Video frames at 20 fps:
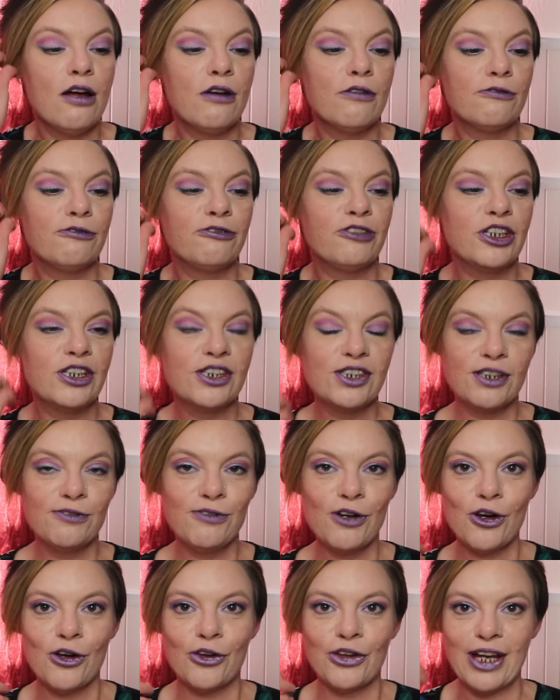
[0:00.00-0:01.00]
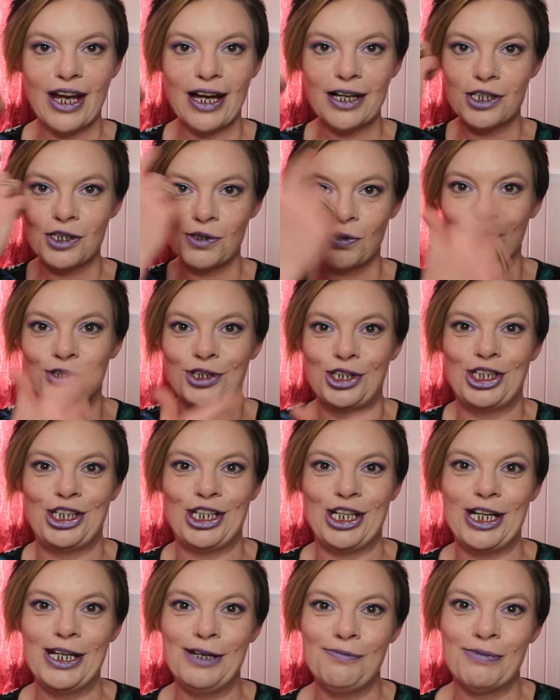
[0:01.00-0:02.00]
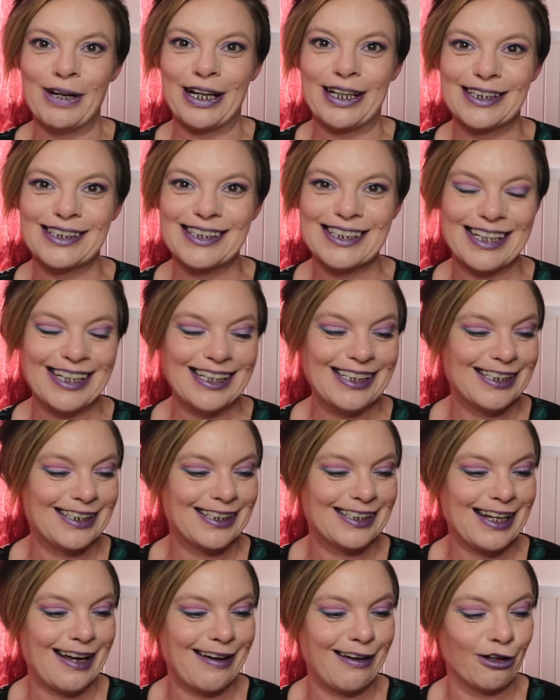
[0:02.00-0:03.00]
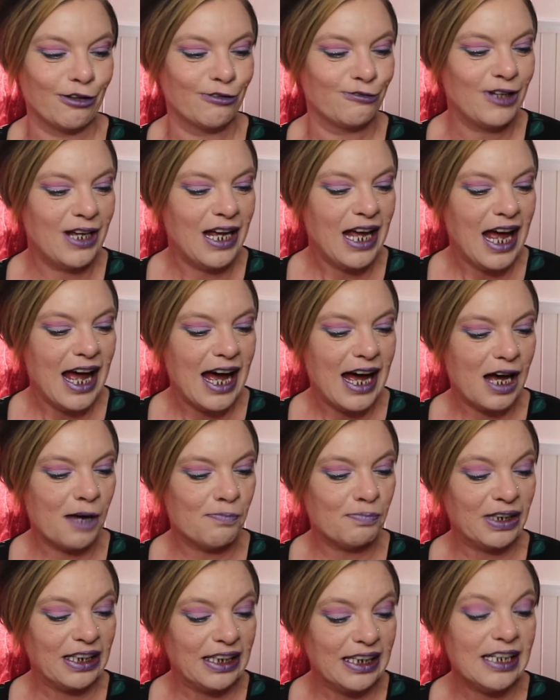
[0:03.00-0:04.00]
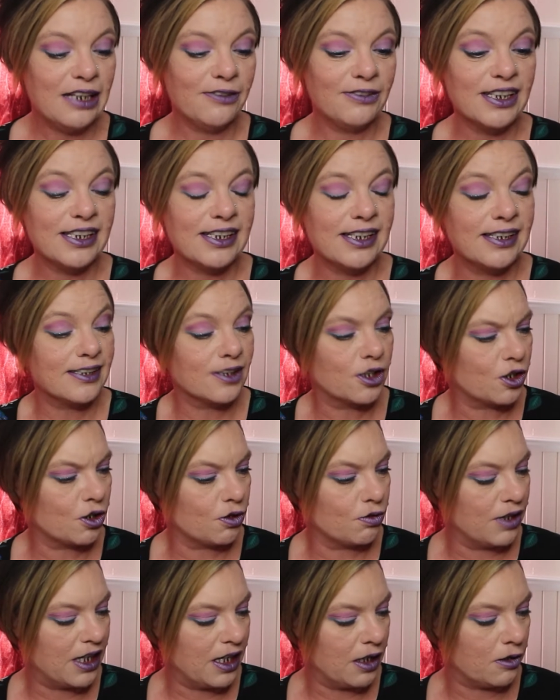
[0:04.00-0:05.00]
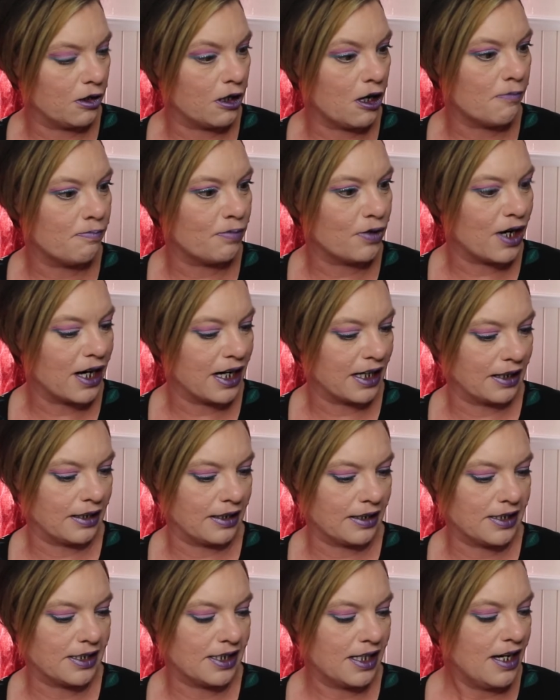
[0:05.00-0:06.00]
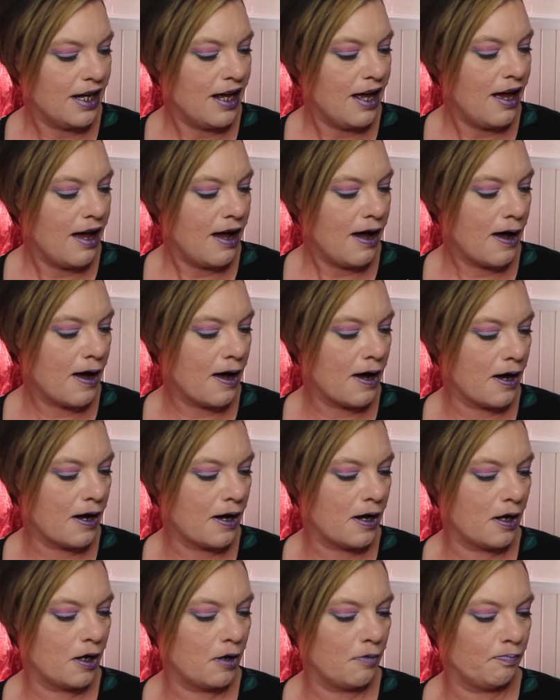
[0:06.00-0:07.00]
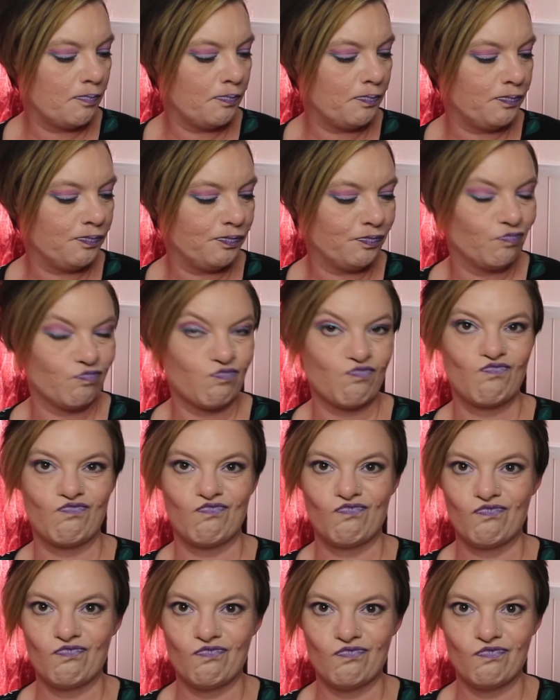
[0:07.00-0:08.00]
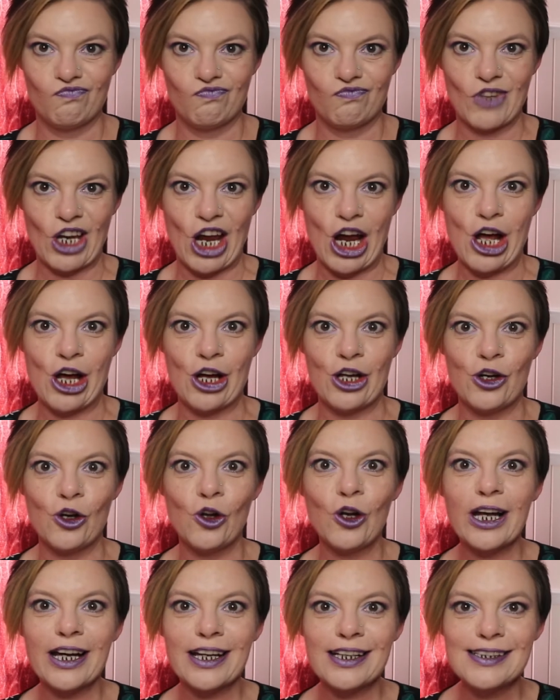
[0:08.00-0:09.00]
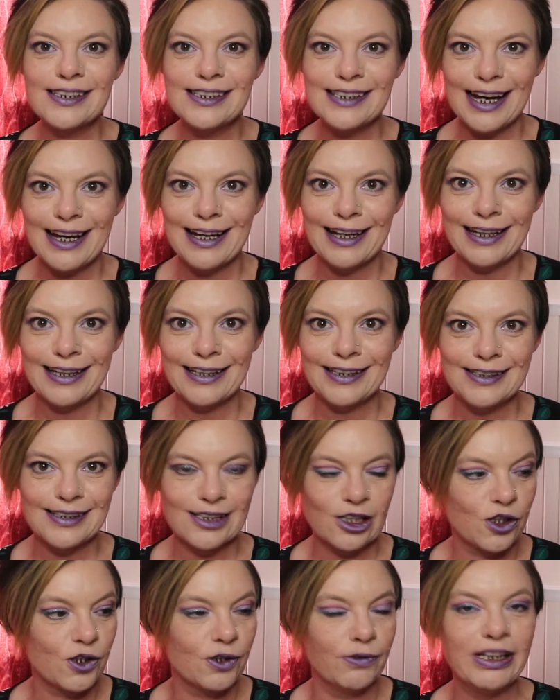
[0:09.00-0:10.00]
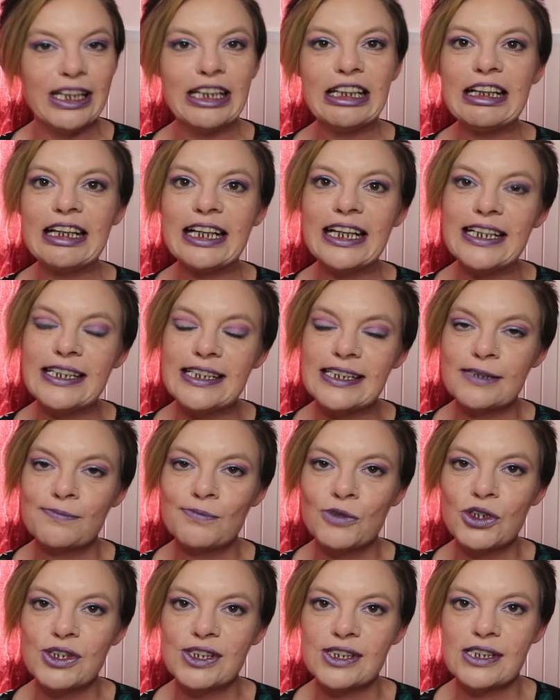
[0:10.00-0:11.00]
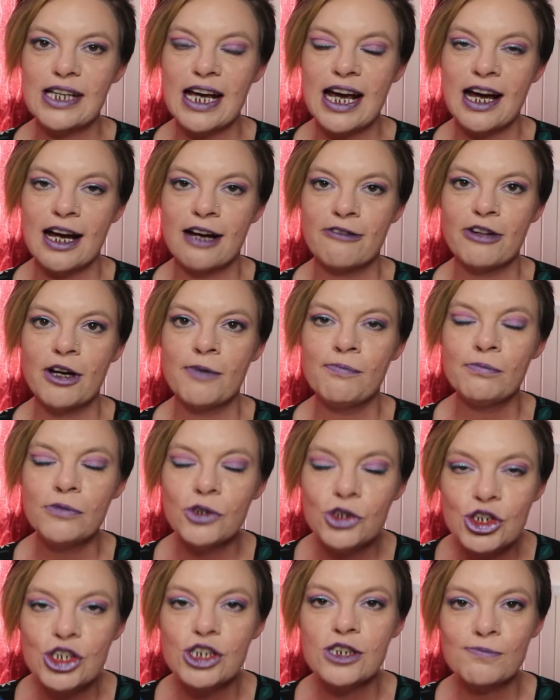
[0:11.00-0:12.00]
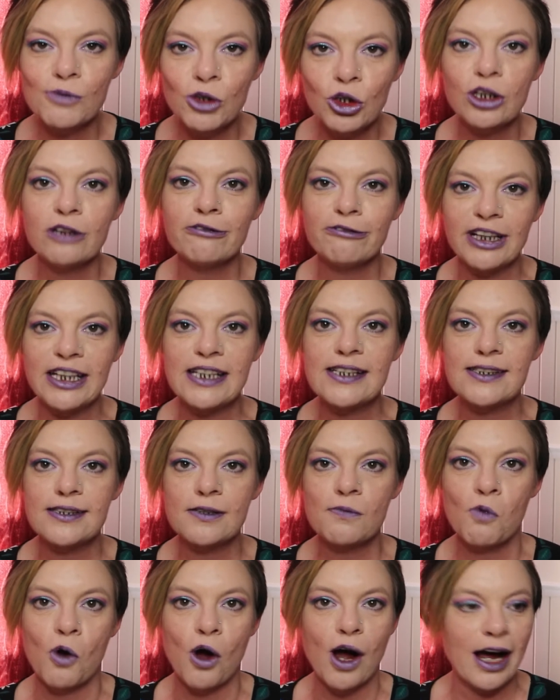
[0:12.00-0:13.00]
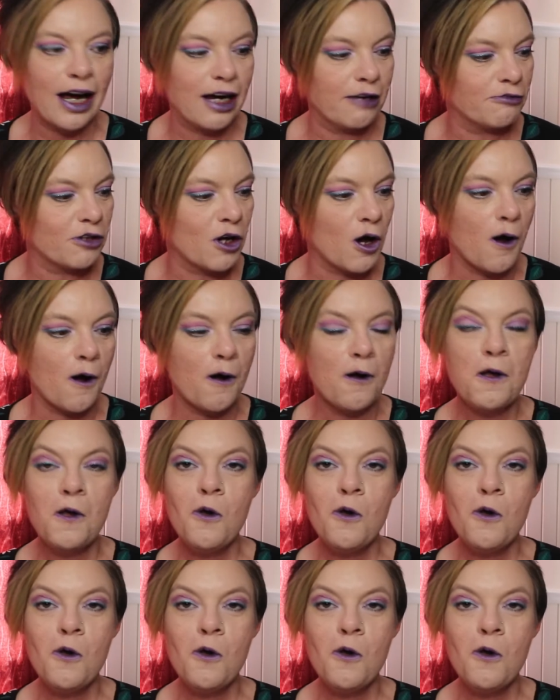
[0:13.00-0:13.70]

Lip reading: first of all, the actual sheet mask itself, I believe this a Korean brand. And all I can say is Korean ladies must have a much smaller face than what I've got,